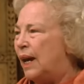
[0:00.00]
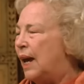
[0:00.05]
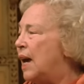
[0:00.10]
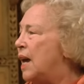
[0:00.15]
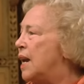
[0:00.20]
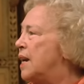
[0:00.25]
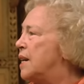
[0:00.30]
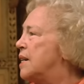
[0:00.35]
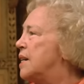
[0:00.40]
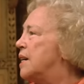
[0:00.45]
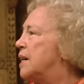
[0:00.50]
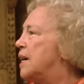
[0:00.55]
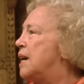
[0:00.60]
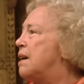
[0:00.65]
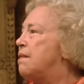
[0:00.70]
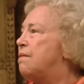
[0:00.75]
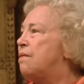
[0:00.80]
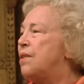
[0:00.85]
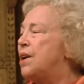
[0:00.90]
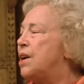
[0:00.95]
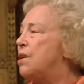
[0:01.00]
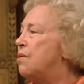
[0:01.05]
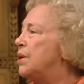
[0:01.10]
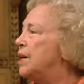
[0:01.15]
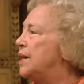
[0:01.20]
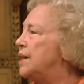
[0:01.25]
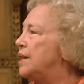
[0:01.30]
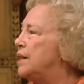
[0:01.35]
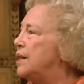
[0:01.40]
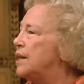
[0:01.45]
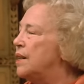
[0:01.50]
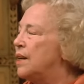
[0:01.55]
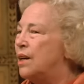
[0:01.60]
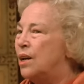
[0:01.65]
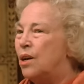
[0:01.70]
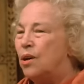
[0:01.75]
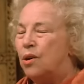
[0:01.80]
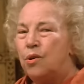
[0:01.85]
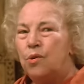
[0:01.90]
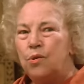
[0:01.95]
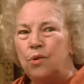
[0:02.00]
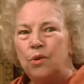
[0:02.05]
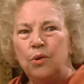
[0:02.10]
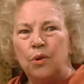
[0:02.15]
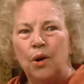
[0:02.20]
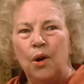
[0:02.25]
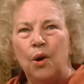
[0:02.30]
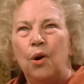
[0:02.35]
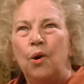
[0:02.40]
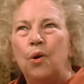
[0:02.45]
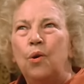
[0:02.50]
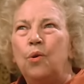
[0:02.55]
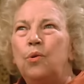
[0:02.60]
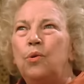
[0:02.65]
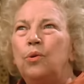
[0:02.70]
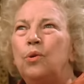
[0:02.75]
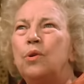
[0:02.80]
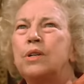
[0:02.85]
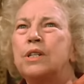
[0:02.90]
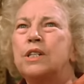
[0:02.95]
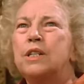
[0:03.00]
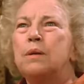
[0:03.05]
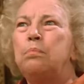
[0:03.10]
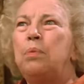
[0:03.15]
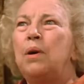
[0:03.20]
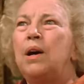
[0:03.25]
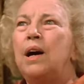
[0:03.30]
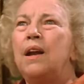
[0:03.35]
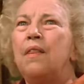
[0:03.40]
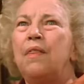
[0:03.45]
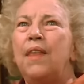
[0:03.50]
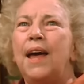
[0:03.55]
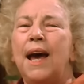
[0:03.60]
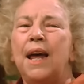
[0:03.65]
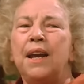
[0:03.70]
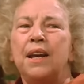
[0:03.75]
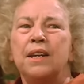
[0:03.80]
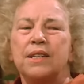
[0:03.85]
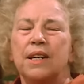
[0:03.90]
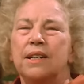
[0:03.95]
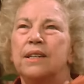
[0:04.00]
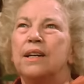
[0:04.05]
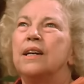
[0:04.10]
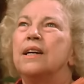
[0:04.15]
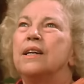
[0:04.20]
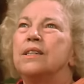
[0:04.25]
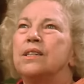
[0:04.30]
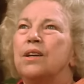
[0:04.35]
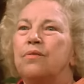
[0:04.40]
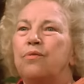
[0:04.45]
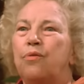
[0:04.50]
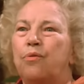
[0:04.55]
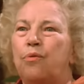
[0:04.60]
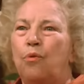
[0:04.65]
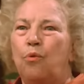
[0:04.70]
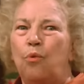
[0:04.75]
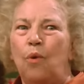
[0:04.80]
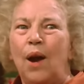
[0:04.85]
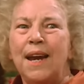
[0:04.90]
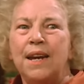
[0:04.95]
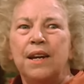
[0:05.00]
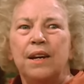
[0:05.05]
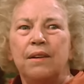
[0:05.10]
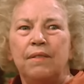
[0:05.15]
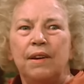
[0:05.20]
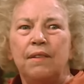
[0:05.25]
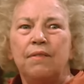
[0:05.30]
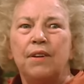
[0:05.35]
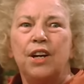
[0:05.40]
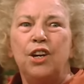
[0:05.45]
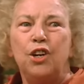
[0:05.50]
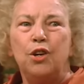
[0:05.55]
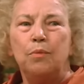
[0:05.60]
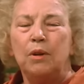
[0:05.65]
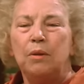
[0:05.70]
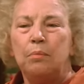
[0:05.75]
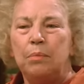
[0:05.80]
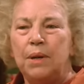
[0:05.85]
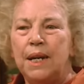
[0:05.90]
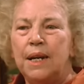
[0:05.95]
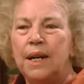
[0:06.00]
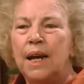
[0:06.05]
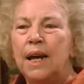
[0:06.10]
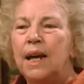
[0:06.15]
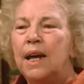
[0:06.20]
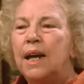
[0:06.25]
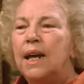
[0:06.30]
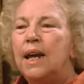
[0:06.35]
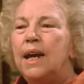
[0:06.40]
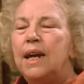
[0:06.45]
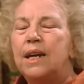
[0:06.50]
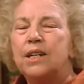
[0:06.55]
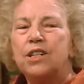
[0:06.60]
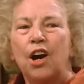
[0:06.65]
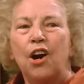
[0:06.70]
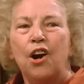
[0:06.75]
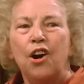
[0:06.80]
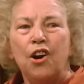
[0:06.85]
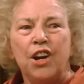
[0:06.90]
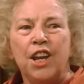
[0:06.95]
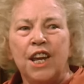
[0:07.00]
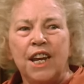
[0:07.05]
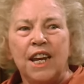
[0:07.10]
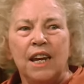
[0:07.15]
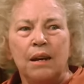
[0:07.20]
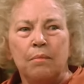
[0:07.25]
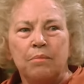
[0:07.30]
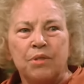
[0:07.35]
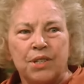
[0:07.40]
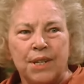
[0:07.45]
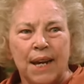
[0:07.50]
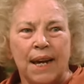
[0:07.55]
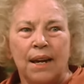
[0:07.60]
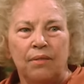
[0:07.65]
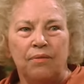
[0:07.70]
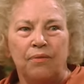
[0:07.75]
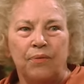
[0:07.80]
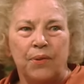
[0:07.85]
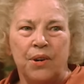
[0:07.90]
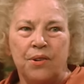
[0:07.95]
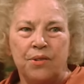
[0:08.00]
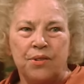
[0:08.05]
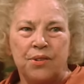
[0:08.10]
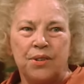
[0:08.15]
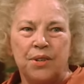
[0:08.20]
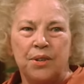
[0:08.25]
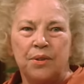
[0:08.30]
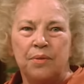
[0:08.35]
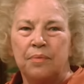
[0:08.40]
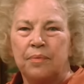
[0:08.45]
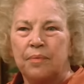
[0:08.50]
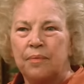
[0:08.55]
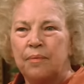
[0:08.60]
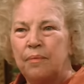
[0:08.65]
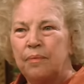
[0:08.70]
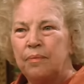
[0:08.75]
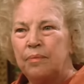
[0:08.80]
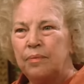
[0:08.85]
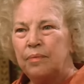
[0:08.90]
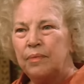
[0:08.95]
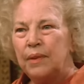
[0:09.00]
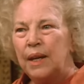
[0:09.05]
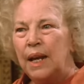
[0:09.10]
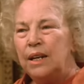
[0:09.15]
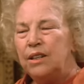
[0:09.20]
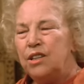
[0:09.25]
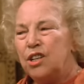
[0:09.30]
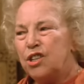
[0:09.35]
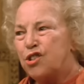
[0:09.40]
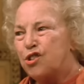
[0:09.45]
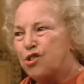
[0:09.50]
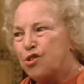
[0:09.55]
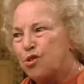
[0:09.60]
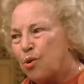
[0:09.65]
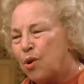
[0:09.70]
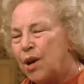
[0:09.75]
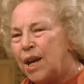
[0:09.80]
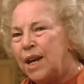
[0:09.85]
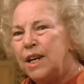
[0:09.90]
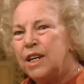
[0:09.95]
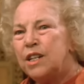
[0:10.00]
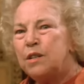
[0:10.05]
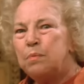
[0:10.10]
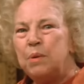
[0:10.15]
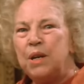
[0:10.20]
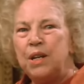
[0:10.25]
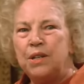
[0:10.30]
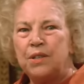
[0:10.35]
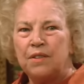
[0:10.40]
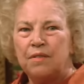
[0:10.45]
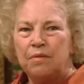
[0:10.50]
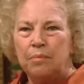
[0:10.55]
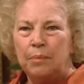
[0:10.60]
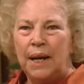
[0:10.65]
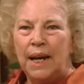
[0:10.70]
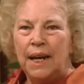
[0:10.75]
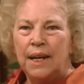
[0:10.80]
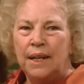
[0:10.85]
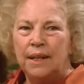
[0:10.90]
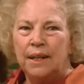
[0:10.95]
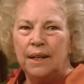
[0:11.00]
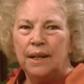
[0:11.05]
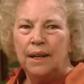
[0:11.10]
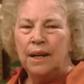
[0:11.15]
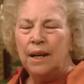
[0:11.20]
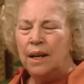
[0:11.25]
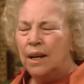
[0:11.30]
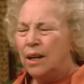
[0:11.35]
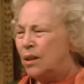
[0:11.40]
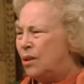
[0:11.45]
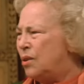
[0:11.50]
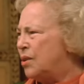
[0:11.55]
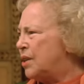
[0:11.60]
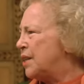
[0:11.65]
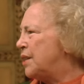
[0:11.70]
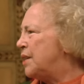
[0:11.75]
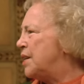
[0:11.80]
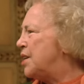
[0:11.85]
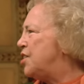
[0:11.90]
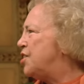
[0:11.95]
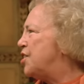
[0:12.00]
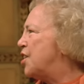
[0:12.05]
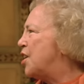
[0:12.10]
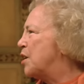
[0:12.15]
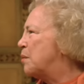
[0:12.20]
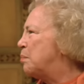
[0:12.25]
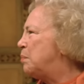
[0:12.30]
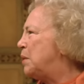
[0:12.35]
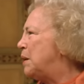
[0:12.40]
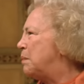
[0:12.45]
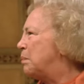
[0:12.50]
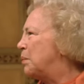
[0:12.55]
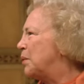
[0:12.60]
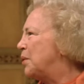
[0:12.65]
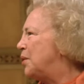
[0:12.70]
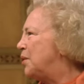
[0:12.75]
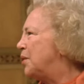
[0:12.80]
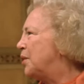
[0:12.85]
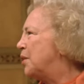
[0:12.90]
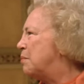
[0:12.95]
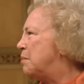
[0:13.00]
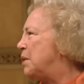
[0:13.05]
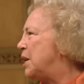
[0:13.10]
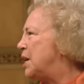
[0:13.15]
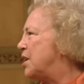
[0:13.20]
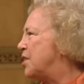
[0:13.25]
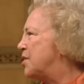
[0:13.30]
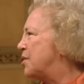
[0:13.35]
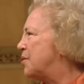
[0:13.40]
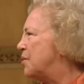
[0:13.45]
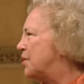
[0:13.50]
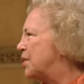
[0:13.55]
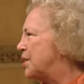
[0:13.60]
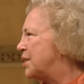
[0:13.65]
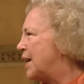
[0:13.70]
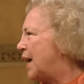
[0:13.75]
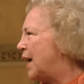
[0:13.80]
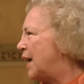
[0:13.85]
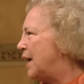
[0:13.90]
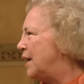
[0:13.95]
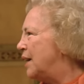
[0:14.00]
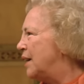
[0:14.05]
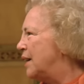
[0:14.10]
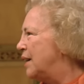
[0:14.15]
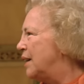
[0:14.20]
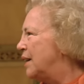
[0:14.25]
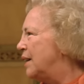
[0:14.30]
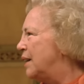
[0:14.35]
And everyone who looks upon that as a right of every human being is hurting himself first, destroying his peace of mind. Look at these young people that are committing suicide.